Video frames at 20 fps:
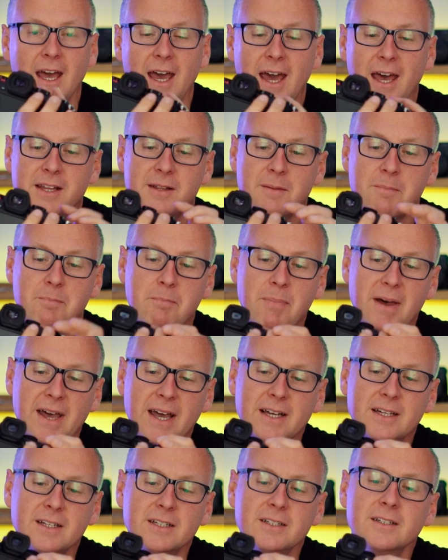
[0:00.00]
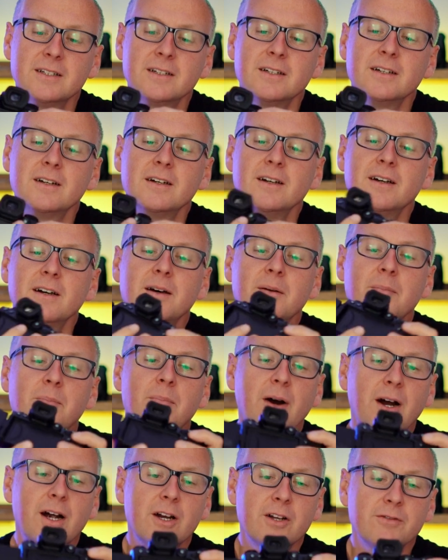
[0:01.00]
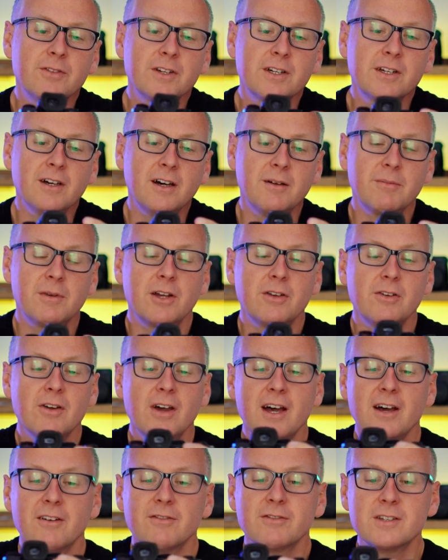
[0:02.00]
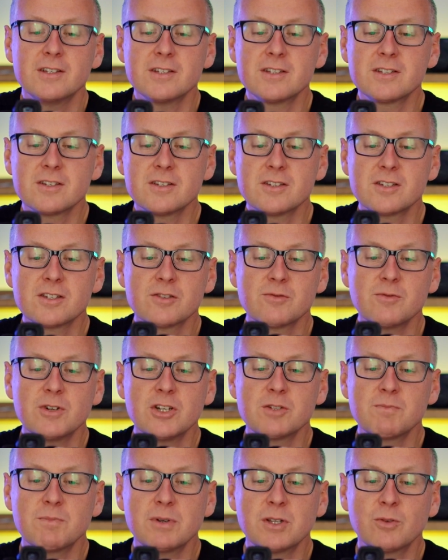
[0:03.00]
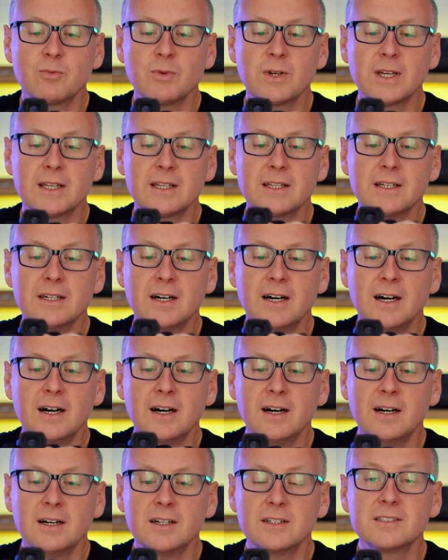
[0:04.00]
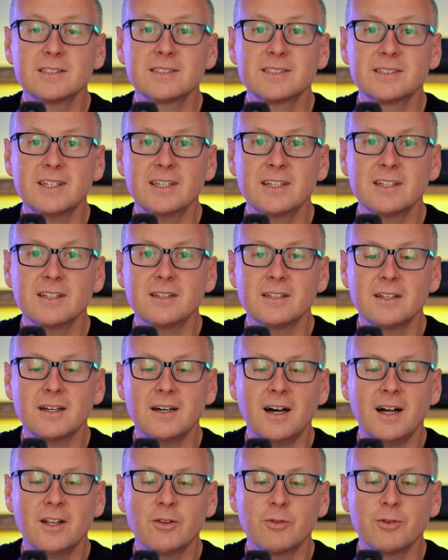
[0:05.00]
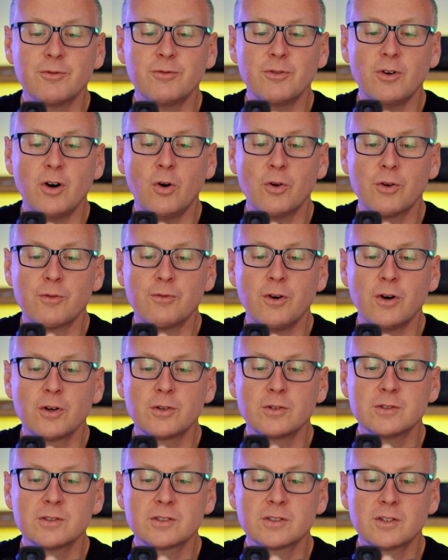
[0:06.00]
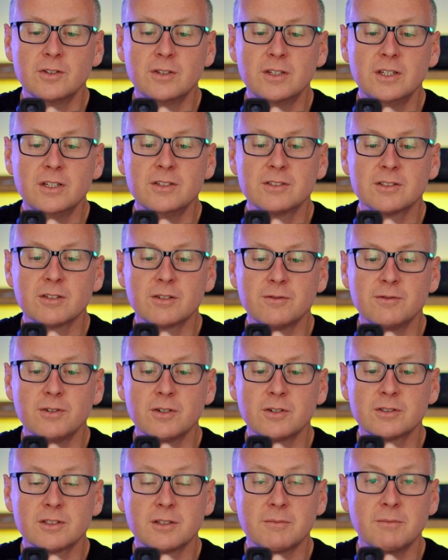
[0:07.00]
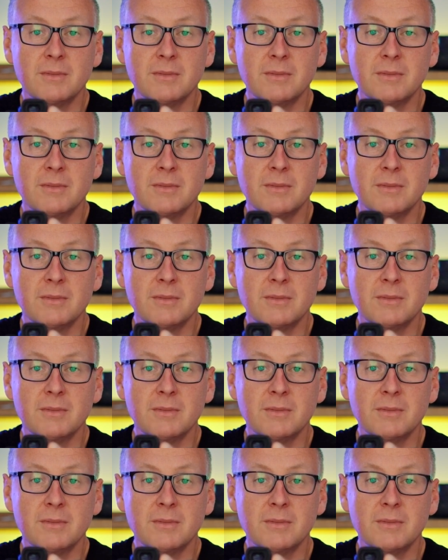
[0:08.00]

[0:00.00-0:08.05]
at the back part of the camera, you have this switch between single autofocus, continuous autofocus, and